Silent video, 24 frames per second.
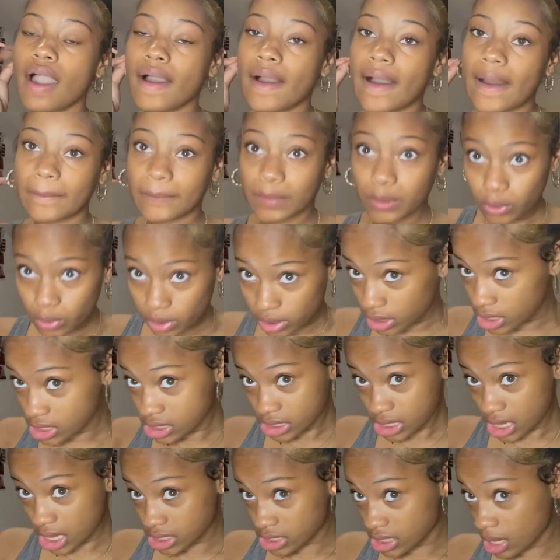I'm doing this
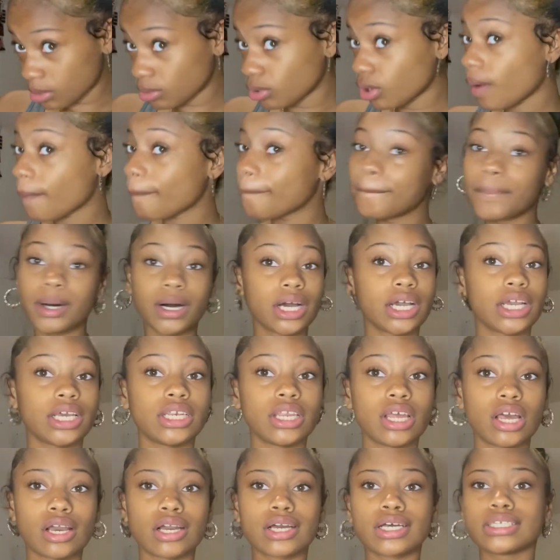hairstyle. I'm doing a bun,
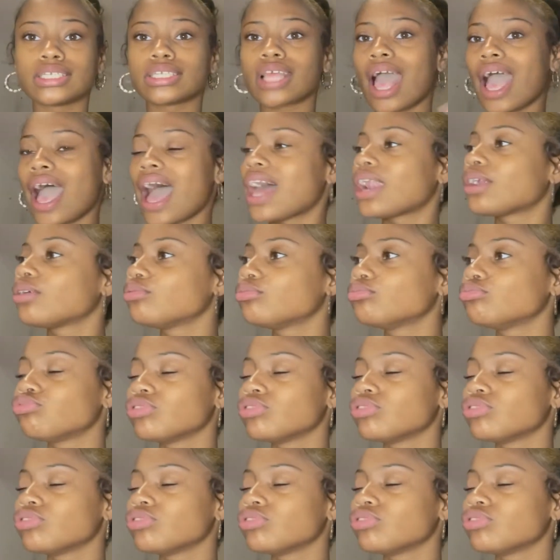because I don't